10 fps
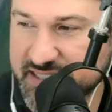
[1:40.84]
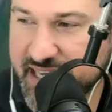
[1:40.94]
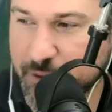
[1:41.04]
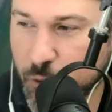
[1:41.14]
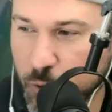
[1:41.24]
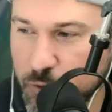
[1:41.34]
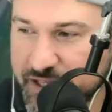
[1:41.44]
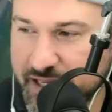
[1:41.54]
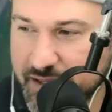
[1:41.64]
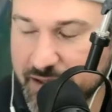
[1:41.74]
it's not
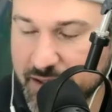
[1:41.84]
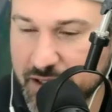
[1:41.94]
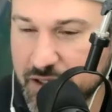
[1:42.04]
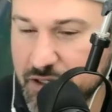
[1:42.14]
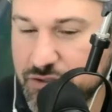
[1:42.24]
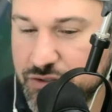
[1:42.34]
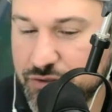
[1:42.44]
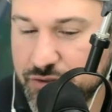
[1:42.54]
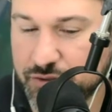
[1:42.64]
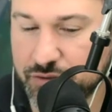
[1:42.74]
only do
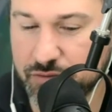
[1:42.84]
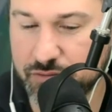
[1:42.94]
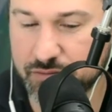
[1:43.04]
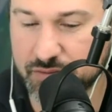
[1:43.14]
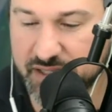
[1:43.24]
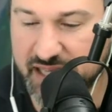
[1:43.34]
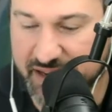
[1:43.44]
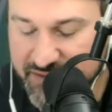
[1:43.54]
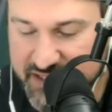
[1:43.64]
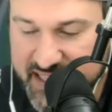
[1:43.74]
you
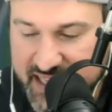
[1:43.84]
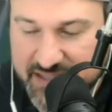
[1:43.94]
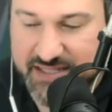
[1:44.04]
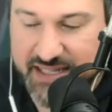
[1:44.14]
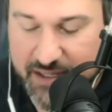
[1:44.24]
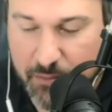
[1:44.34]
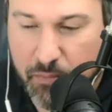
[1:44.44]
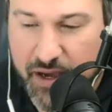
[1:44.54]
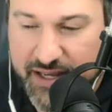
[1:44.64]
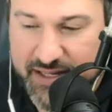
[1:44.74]
have the dancing,
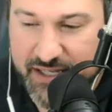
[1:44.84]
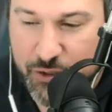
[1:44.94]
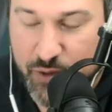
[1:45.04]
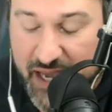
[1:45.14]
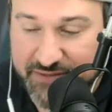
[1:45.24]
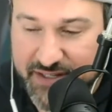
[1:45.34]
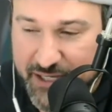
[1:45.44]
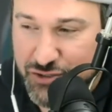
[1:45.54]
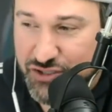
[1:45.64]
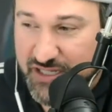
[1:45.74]
but mm-hmm. you have to
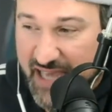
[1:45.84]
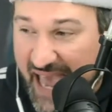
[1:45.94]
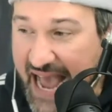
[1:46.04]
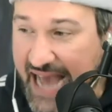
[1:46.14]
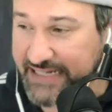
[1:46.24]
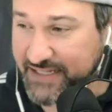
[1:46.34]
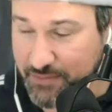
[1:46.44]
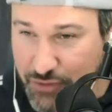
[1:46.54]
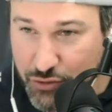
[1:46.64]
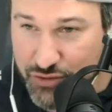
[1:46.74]
actually add the
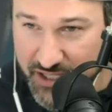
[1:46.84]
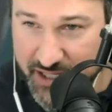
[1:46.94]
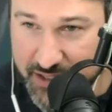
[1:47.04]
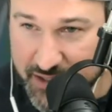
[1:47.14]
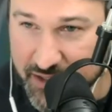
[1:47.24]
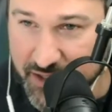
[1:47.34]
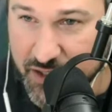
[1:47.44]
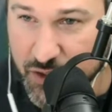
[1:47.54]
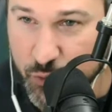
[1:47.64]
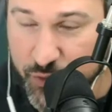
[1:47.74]
music
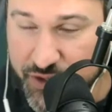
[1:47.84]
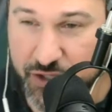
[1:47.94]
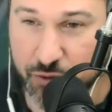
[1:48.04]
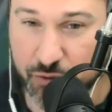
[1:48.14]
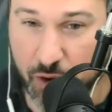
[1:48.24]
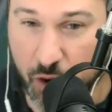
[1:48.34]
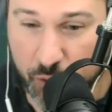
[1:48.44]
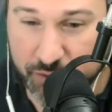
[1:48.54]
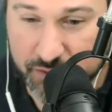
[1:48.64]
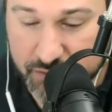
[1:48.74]
yep. with your
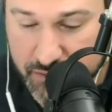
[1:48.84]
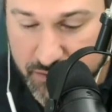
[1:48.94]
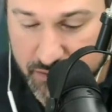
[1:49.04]
own